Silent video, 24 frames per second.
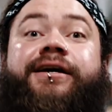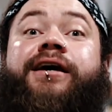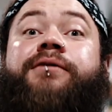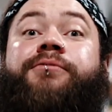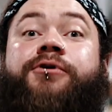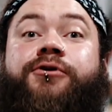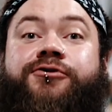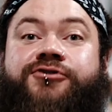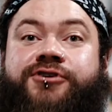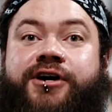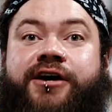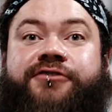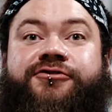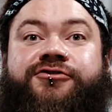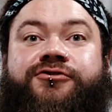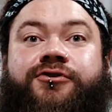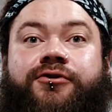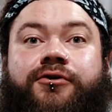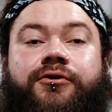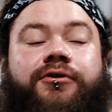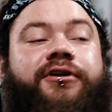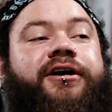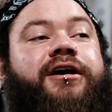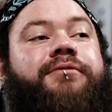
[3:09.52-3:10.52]
keep your chest
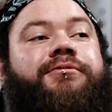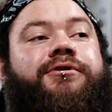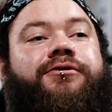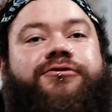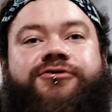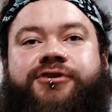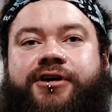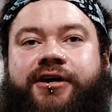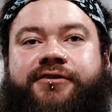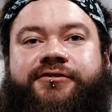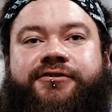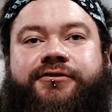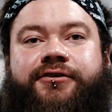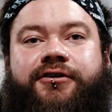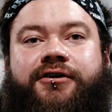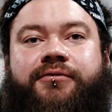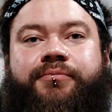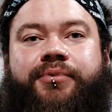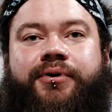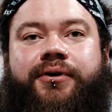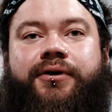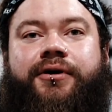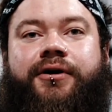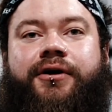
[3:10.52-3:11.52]
tall, keep your chest
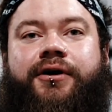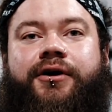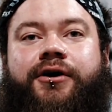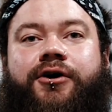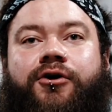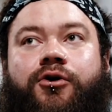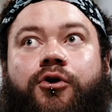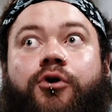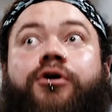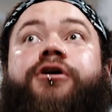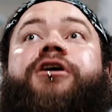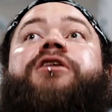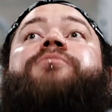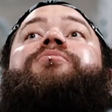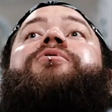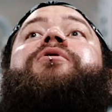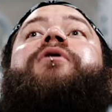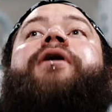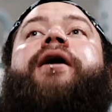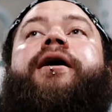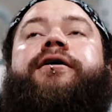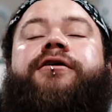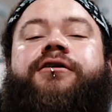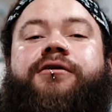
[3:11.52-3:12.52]
up, or keep your
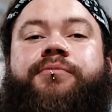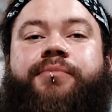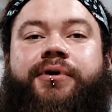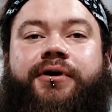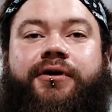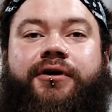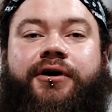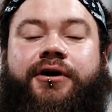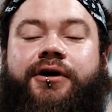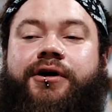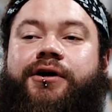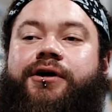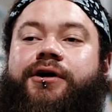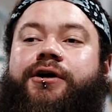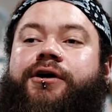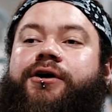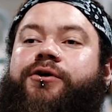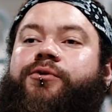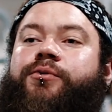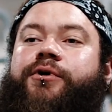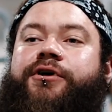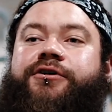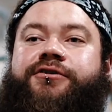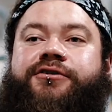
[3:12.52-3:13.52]
head up,
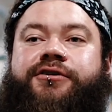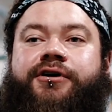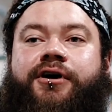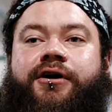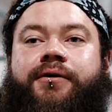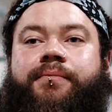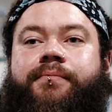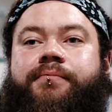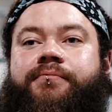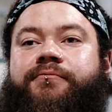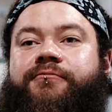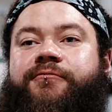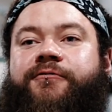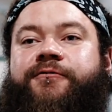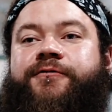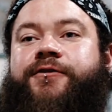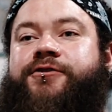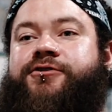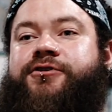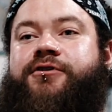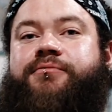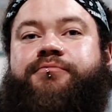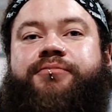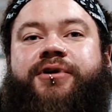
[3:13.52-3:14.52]
which for
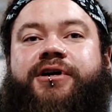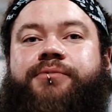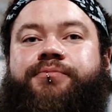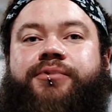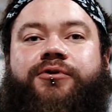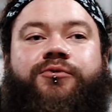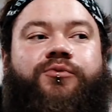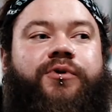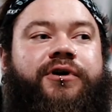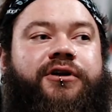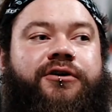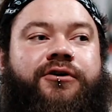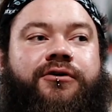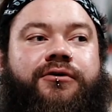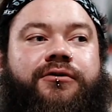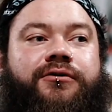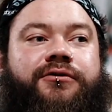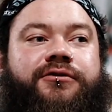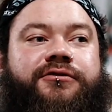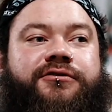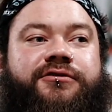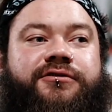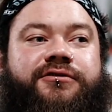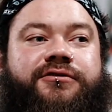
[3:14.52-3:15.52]
some people will
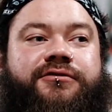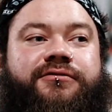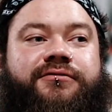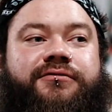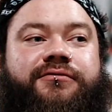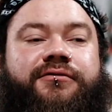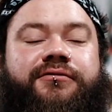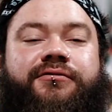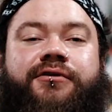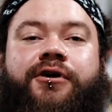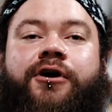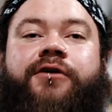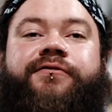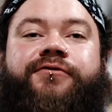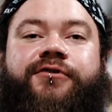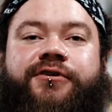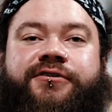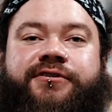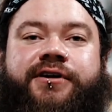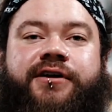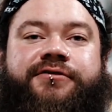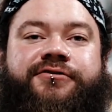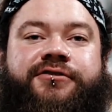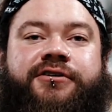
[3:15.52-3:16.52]
cause
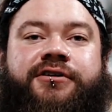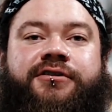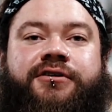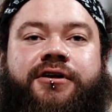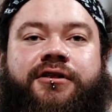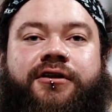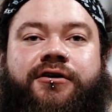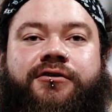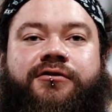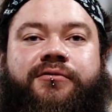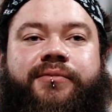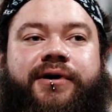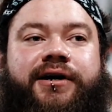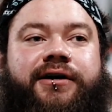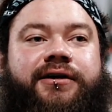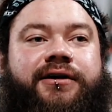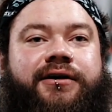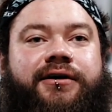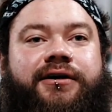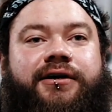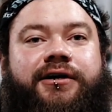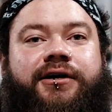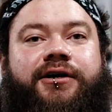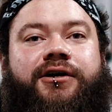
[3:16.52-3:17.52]
overextension in the lower back
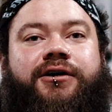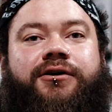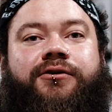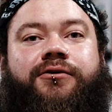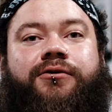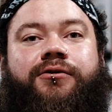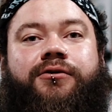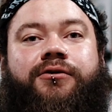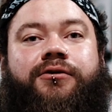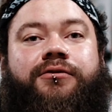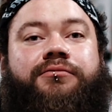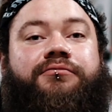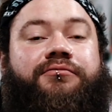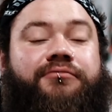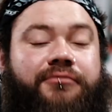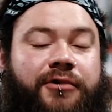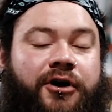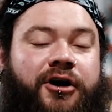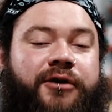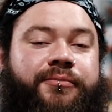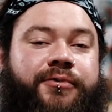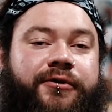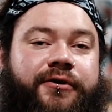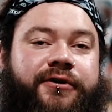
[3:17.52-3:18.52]
or
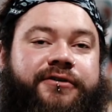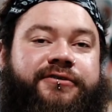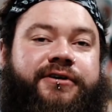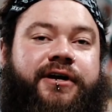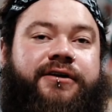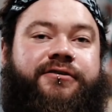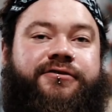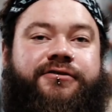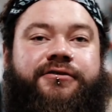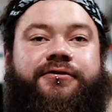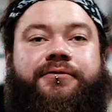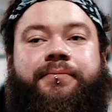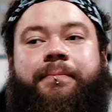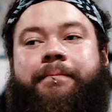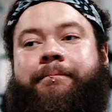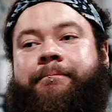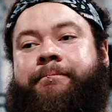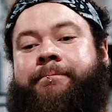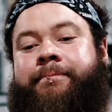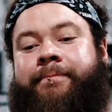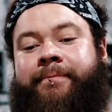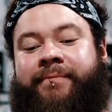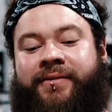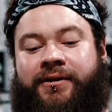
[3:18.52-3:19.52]
hyperextension.
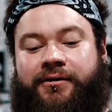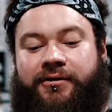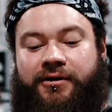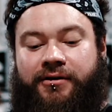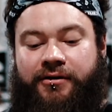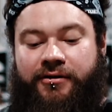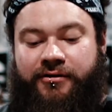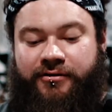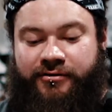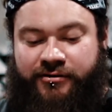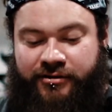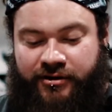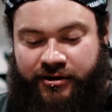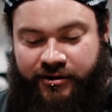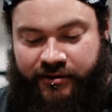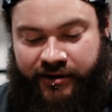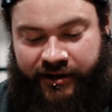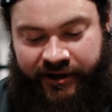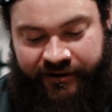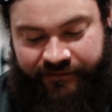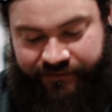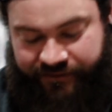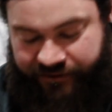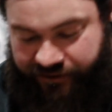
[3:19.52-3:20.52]
So
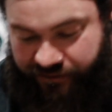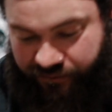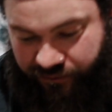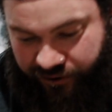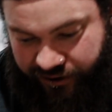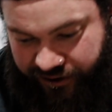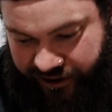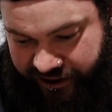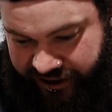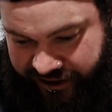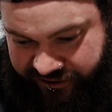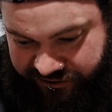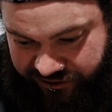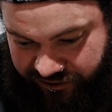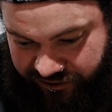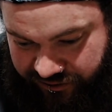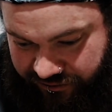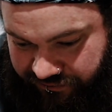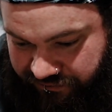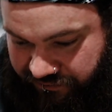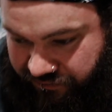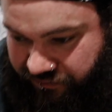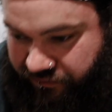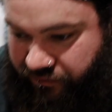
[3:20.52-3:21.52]
if someone is
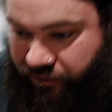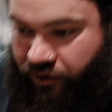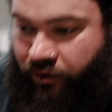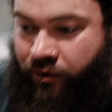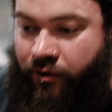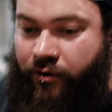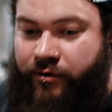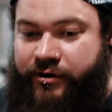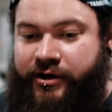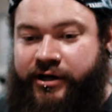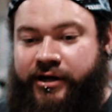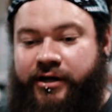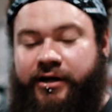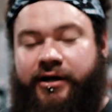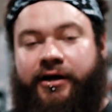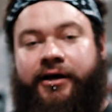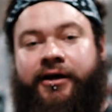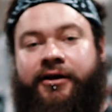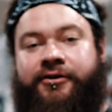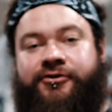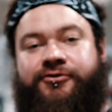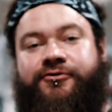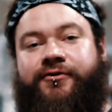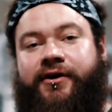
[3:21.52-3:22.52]
already at
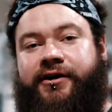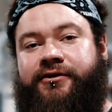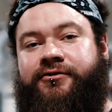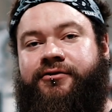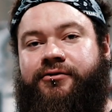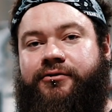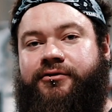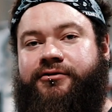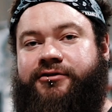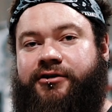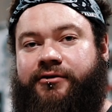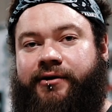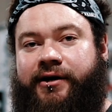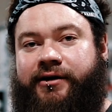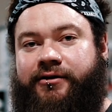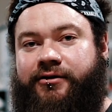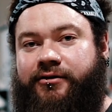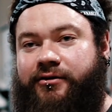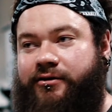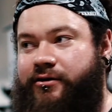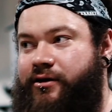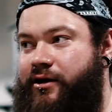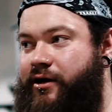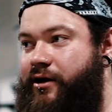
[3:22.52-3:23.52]
a straight torso
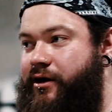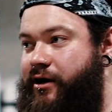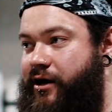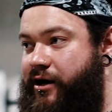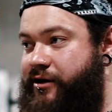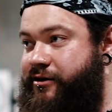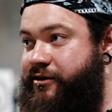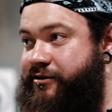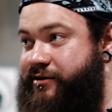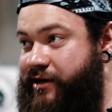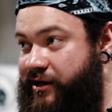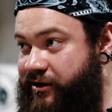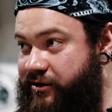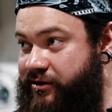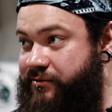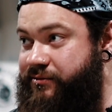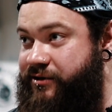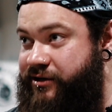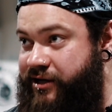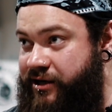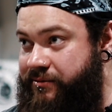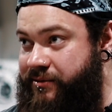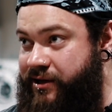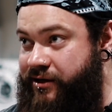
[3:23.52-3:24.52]
angle and you're telling them to
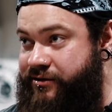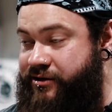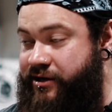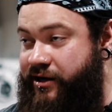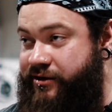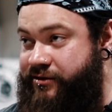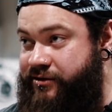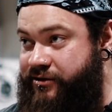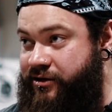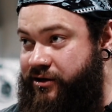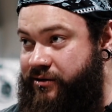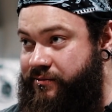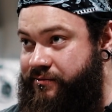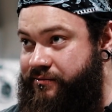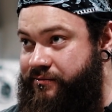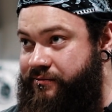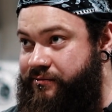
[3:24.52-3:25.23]
keep their chest up,